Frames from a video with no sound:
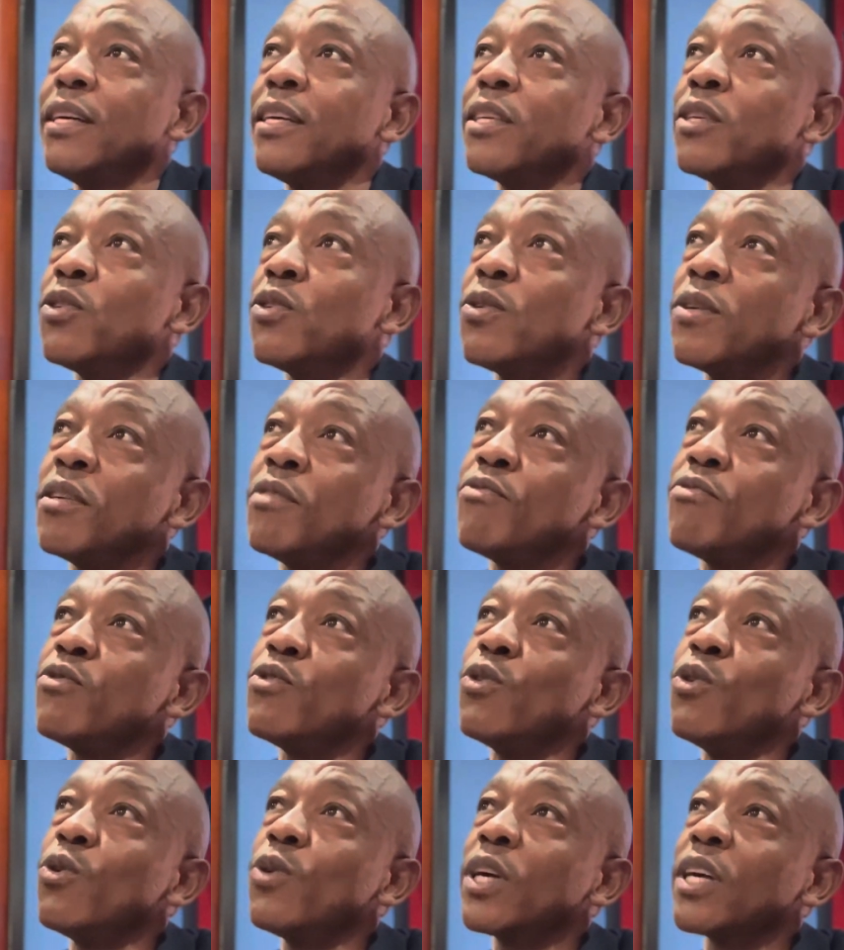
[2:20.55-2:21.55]
if
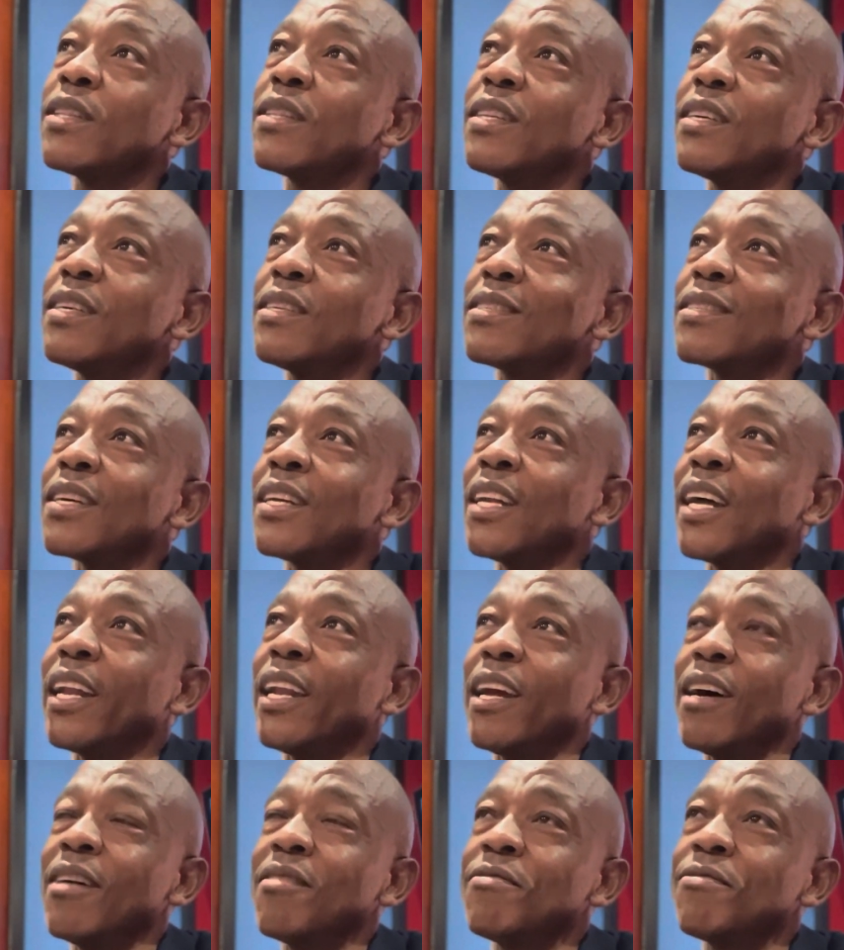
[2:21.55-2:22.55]
you look at things, and I
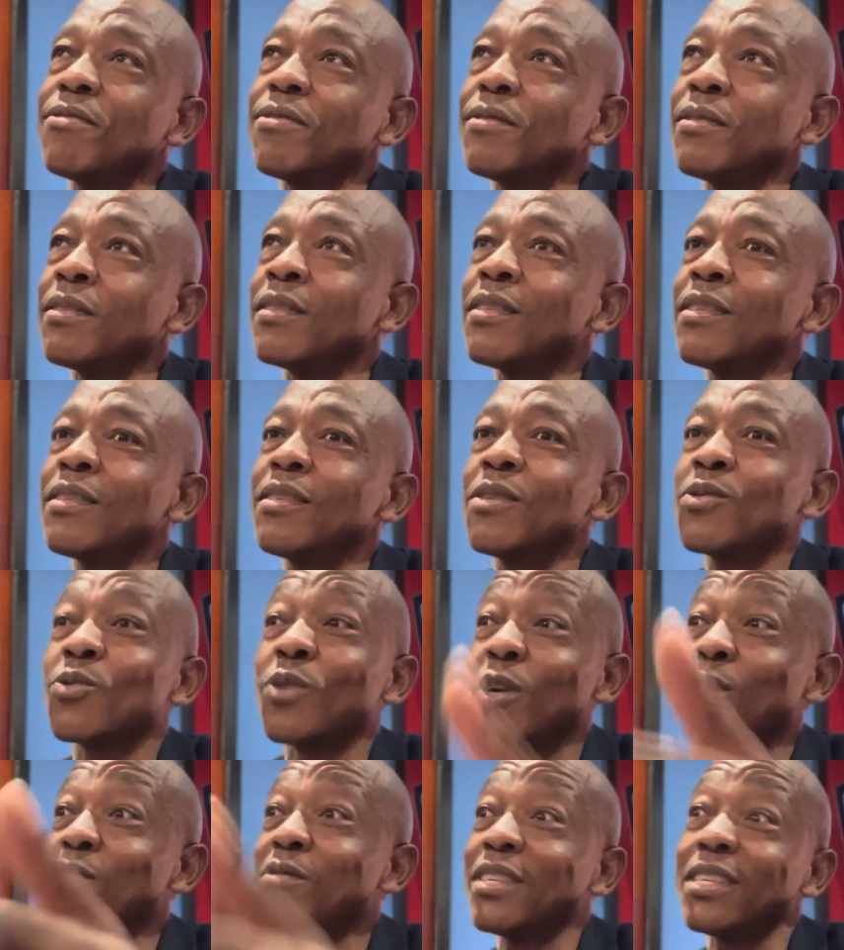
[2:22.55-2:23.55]
love, this is
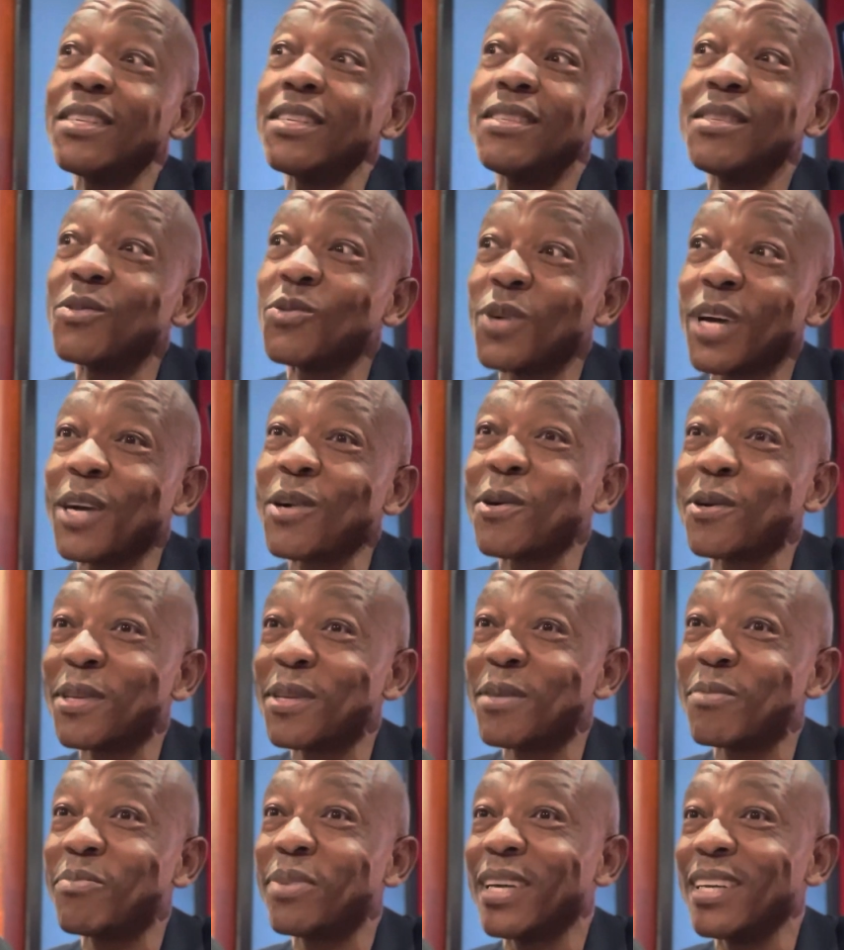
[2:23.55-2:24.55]
one of the reasons why I call
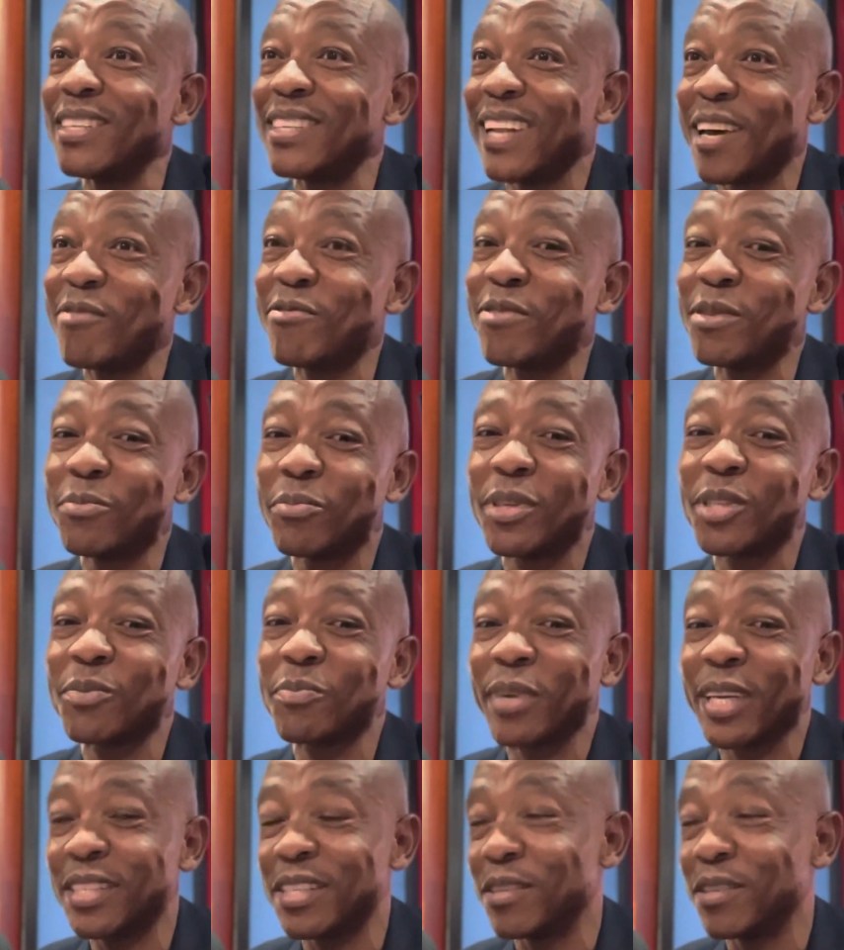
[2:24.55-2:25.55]
the page Life in
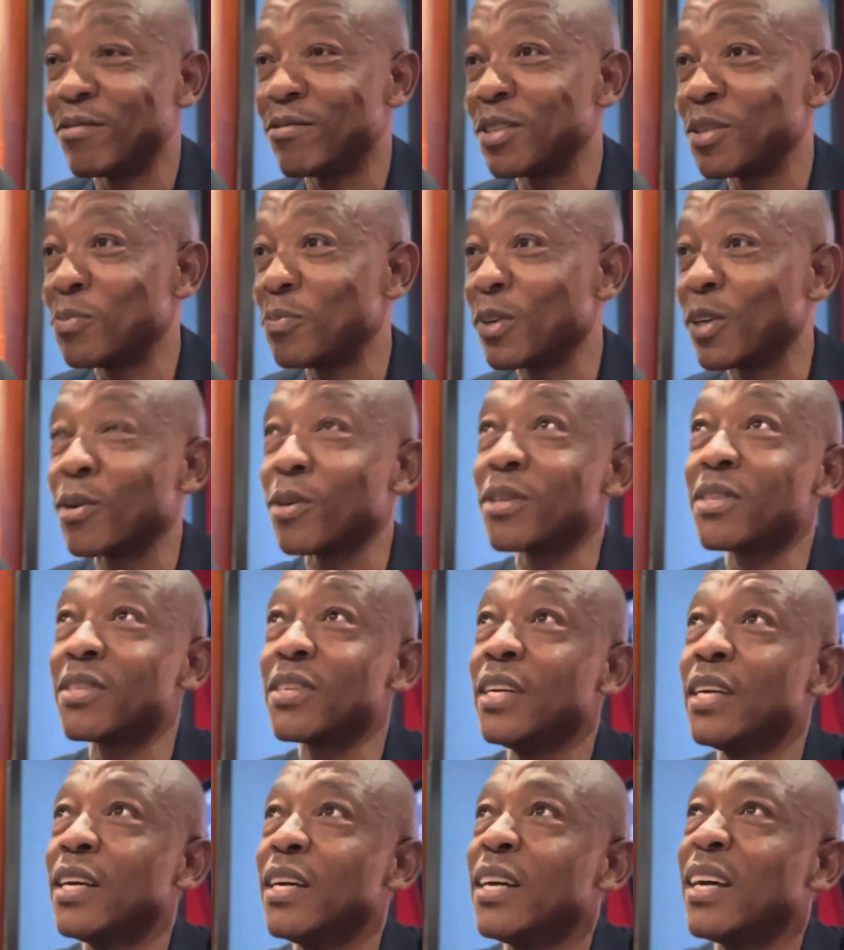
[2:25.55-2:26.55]
Perspective, is because
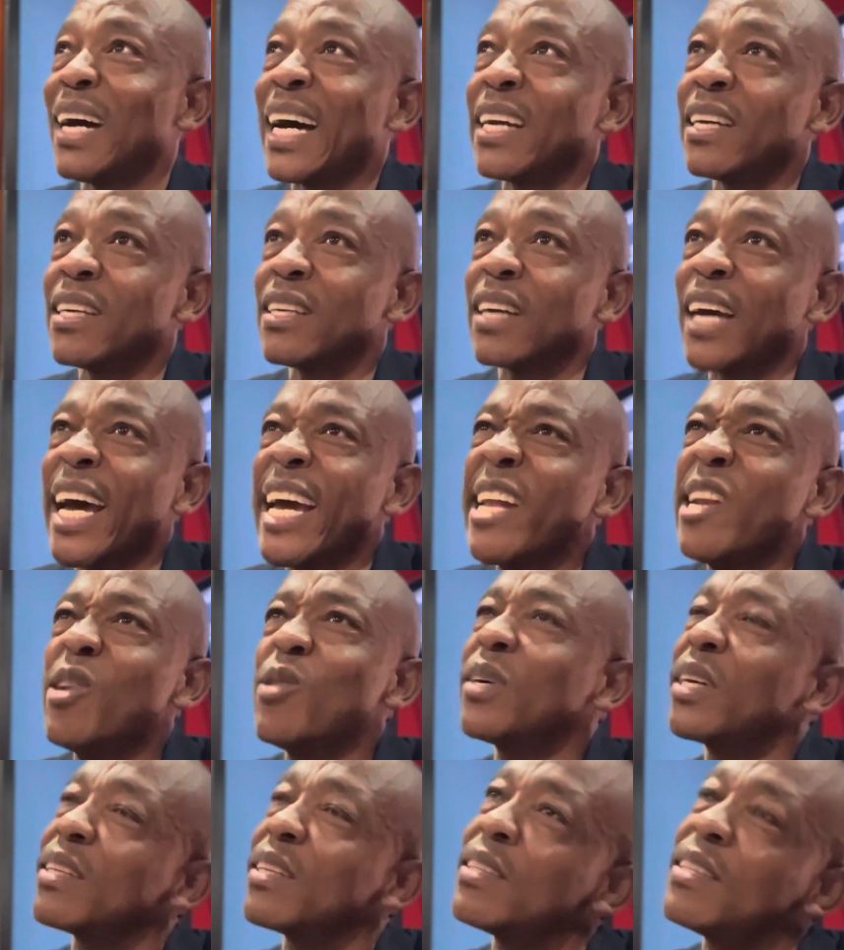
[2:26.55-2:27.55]
I
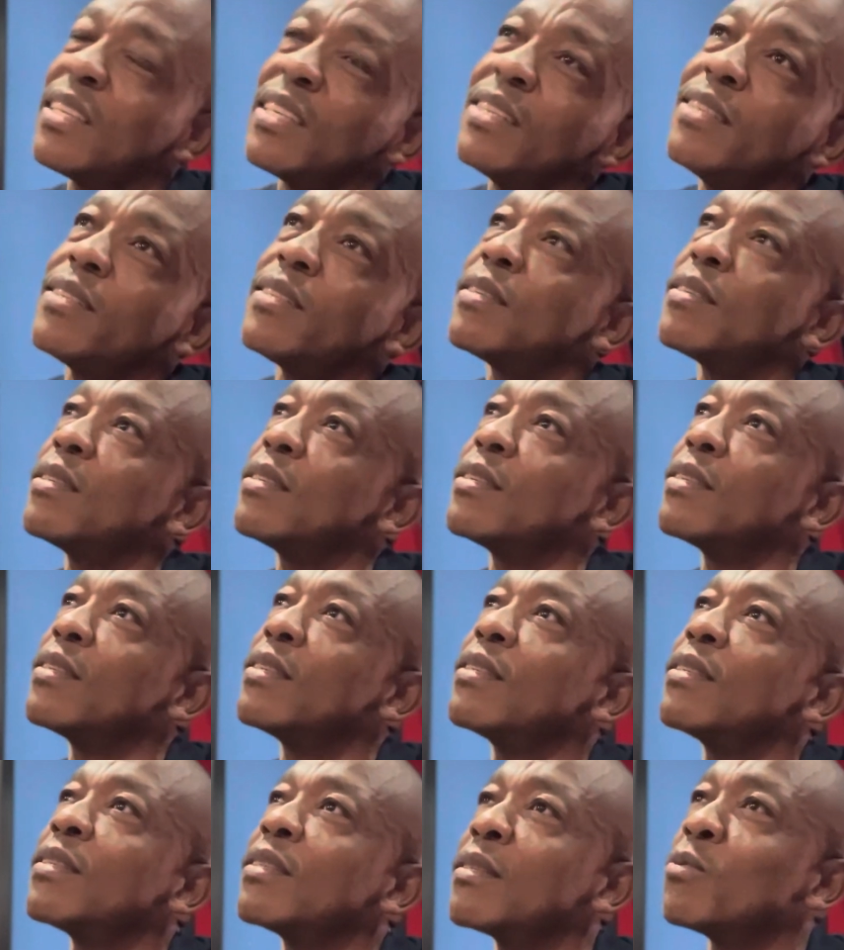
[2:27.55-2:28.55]
look at things
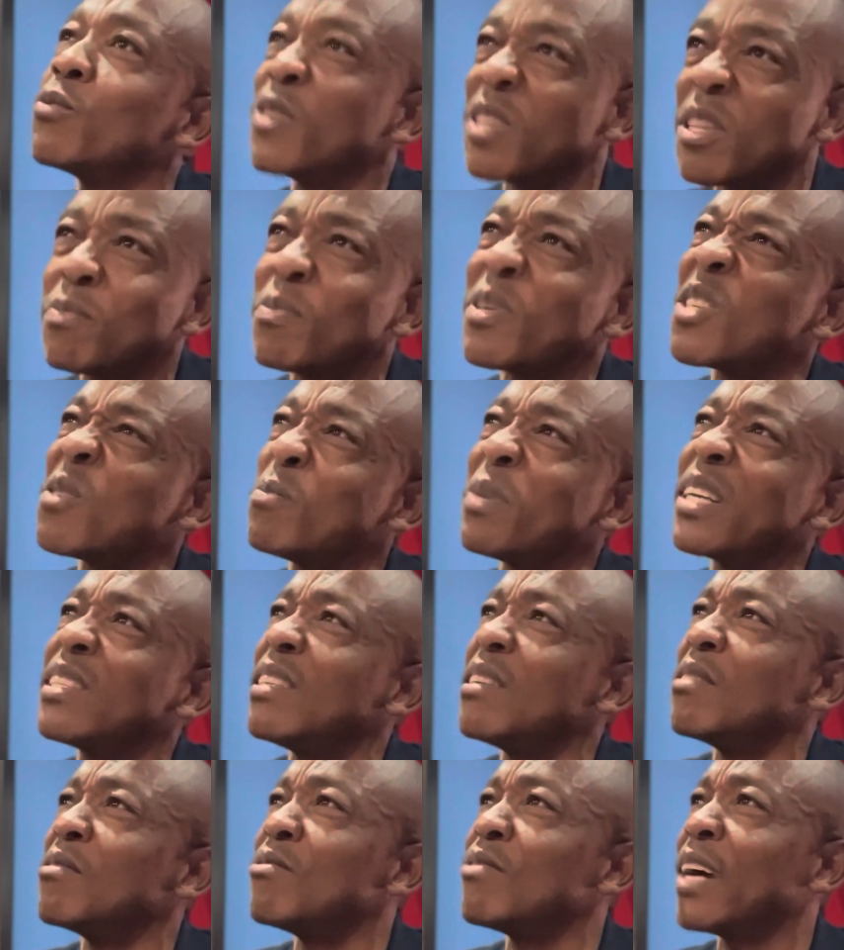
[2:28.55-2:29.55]
with
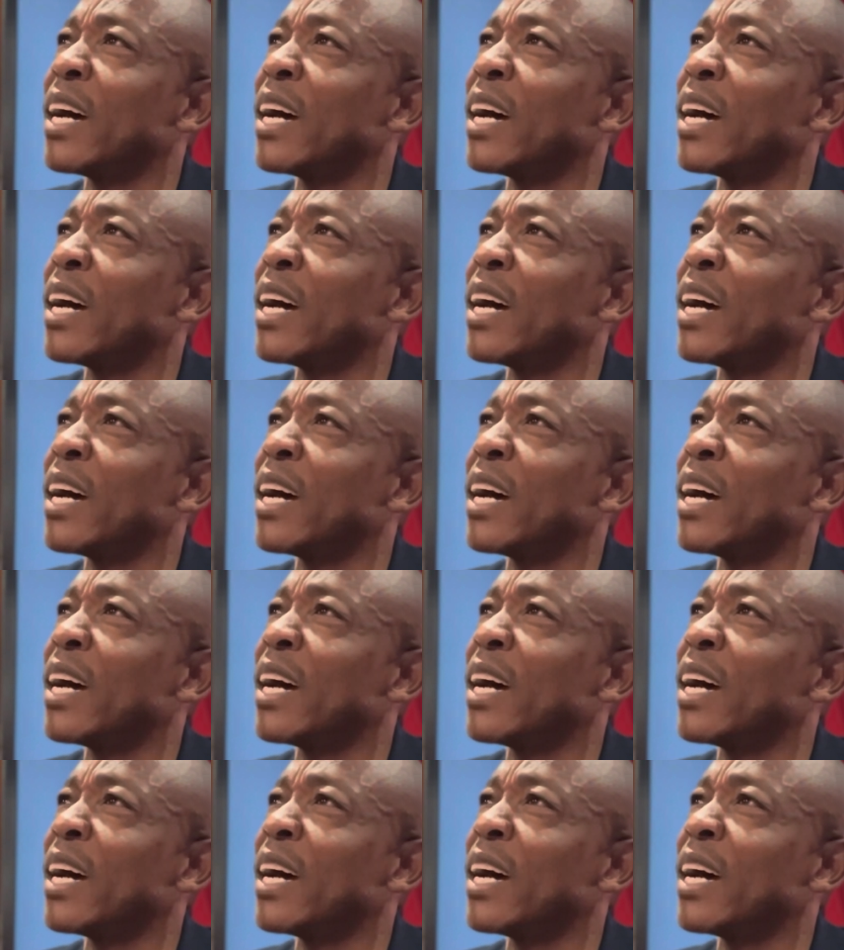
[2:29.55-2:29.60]
perspective.